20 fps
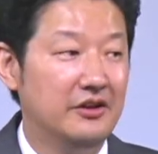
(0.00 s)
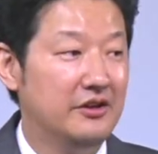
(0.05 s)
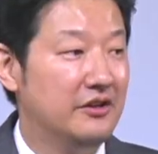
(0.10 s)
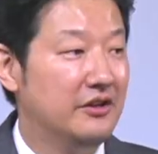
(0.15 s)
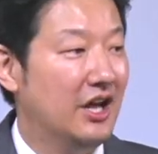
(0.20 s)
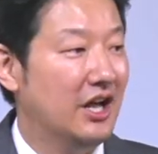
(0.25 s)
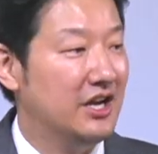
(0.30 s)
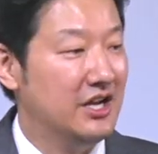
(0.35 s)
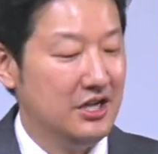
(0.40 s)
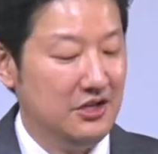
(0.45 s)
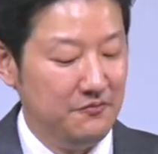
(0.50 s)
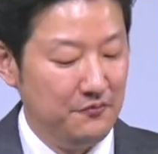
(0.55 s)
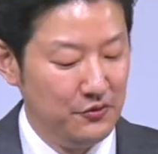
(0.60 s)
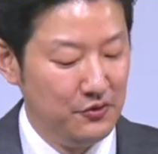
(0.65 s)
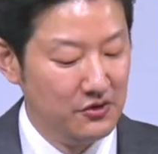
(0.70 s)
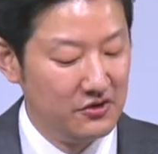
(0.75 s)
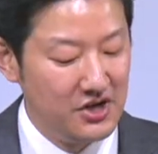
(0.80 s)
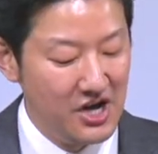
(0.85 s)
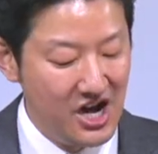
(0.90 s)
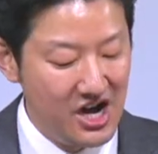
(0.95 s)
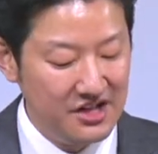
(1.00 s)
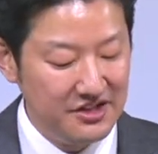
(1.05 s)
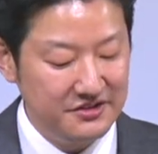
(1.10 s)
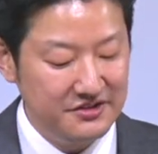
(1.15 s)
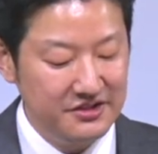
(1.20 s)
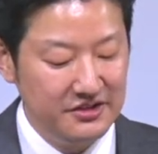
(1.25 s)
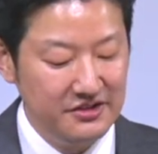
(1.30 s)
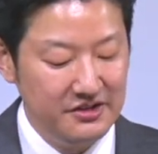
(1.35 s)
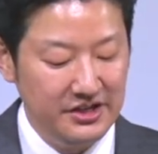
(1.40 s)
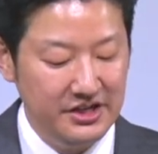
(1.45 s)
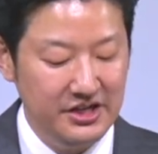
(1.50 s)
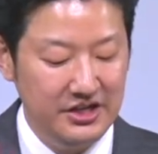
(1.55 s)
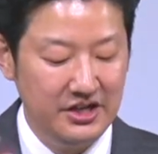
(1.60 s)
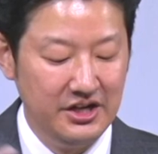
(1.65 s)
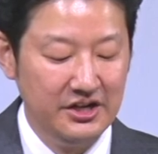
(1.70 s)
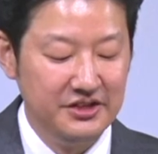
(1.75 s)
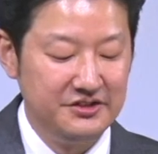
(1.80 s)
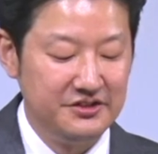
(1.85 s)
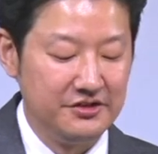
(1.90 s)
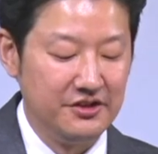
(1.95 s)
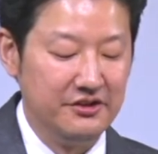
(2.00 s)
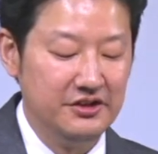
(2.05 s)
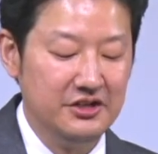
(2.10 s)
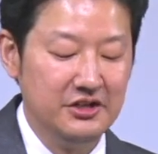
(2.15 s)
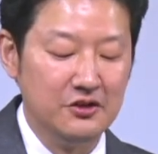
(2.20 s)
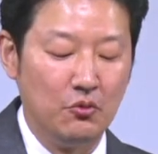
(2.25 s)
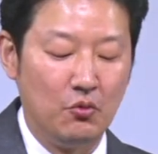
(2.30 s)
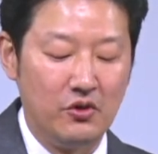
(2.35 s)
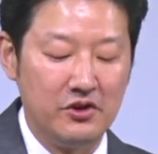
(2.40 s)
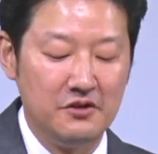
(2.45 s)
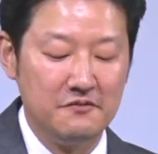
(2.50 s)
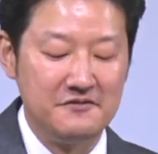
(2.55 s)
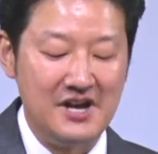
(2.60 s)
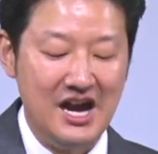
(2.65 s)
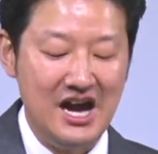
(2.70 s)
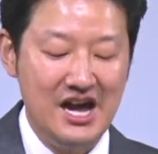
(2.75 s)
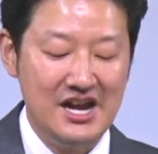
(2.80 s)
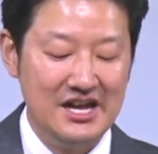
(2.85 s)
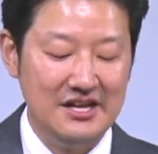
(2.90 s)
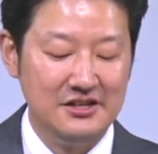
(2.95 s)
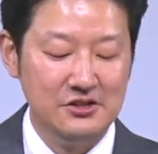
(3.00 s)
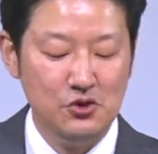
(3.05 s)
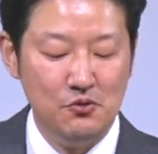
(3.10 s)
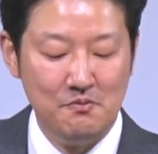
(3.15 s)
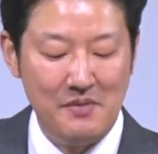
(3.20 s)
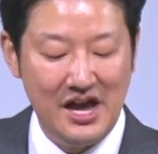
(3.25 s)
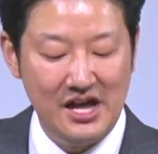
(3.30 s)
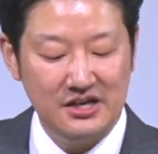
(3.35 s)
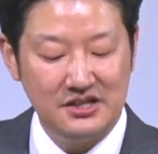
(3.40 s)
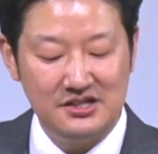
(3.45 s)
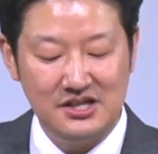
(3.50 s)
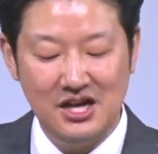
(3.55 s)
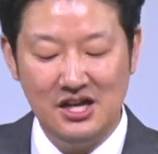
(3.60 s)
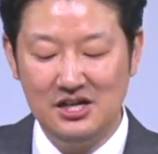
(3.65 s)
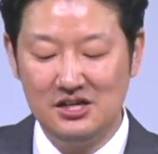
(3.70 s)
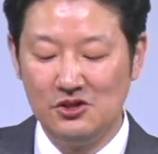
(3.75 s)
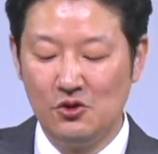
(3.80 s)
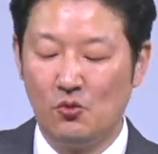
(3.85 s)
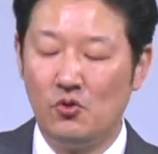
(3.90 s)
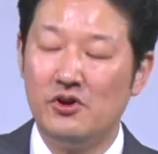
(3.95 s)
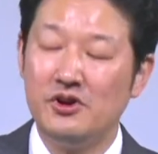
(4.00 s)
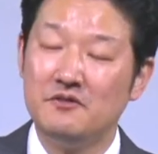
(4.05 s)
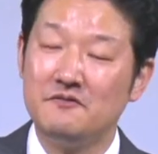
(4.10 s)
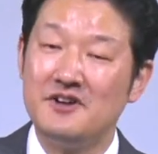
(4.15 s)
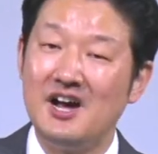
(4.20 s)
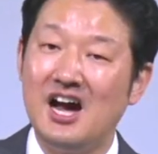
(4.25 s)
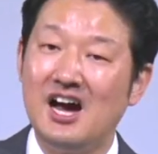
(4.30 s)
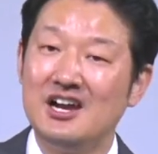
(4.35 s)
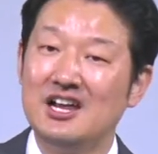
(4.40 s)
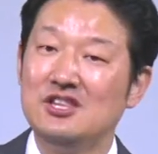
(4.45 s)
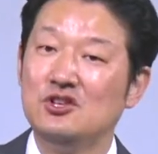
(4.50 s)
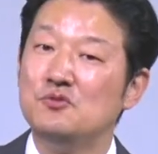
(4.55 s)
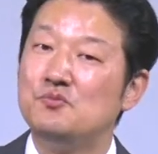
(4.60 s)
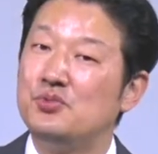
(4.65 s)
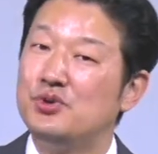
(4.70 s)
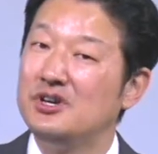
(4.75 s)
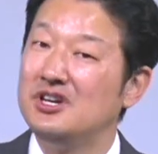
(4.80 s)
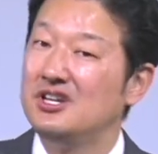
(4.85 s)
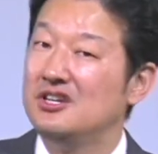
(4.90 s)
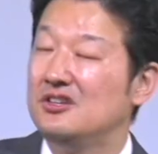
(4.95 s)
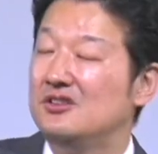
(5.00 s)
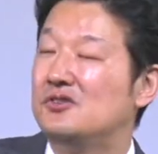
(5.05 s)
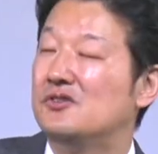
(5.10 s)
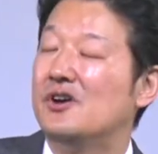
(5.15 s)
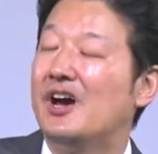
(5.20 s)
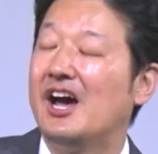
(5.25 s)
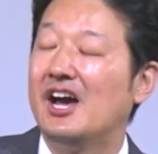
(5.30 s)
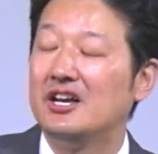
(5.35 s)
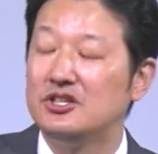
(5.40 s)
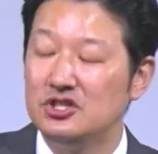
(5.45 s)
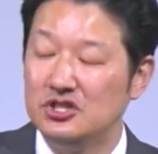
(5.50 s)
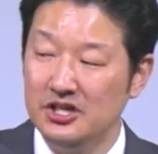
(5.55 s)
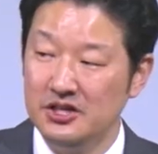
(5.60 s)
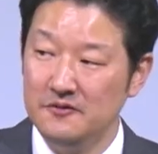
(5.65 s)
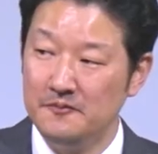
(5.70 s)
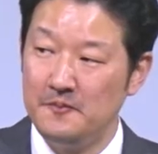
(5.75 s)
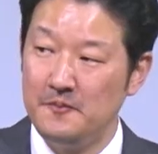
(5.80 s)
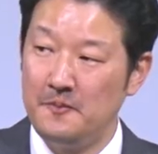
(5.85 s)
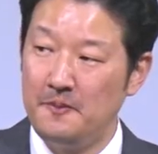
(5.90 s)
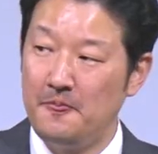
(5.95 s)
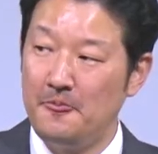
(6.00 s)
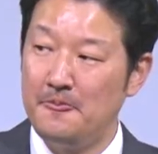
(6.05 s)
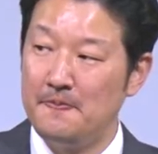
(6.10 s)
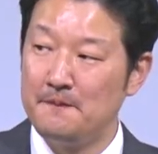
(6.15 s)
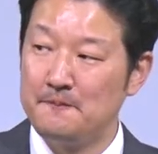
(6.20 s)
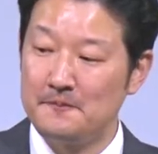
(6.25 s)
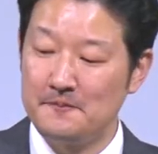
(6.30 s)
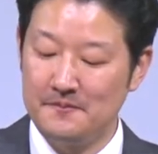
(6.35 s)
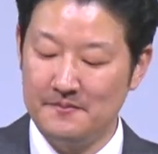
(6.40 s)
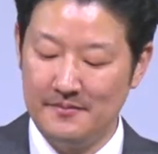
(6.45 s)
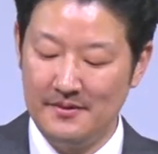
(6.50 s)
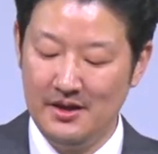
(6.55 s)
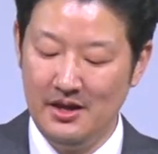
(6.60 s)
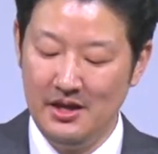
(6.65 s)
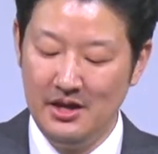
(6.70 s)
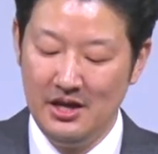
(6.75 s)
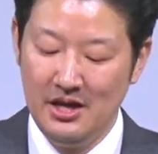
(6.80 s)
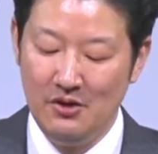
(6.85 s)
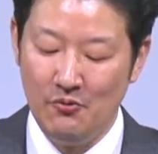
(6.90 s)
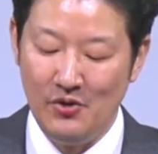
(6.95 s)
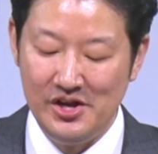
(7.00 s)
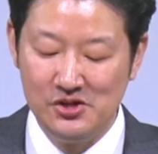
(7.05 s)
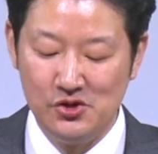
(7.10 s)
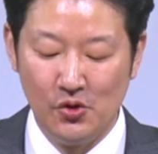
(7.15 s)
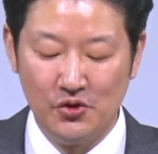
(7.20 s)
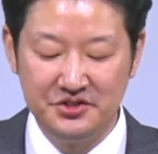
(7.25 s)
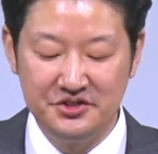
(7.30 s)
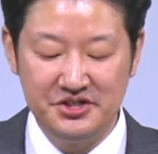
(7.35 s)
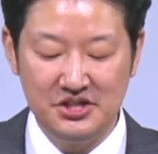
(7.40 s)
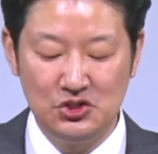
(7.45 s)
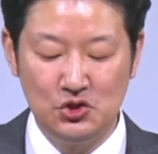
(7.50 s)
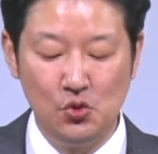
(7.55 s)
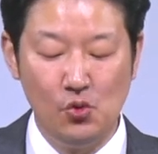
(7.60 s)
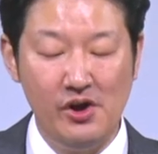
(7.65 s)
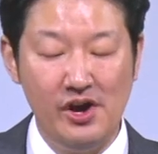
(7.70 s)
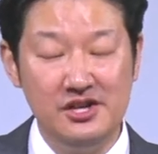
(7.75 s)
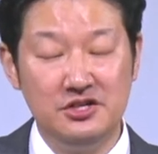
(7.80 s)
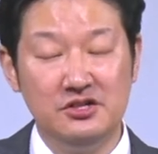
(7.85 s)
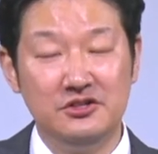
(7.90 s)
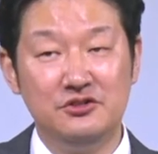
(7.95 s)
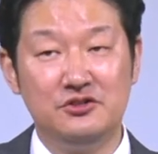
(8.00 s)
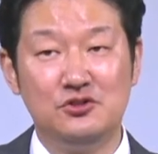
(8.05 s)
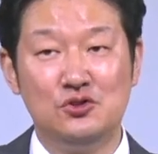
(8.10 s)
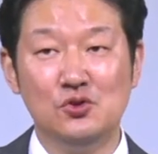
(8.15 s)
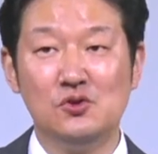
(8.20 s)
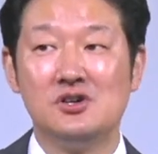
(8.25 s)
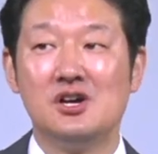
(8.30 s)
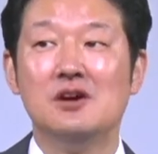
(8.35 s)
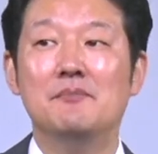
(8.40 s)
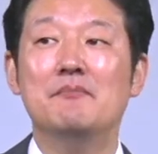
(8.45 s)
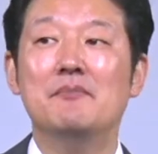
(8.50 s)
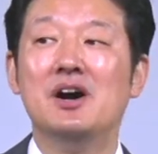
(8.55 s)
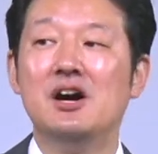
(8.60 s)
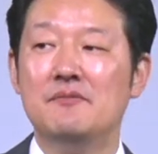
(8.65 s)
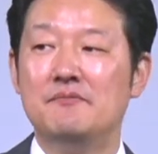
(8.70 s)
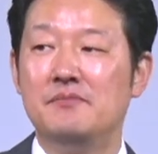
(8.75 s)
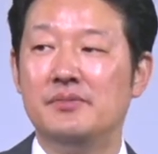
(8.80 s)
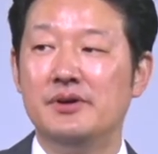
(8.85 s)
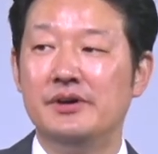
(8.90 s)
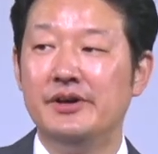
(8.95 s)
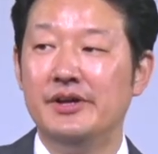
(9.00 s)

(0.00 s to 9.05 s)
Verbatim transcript: And if you constantly study the Word of God and you meditate in the Word of God and you put it into action, when those situations do come up,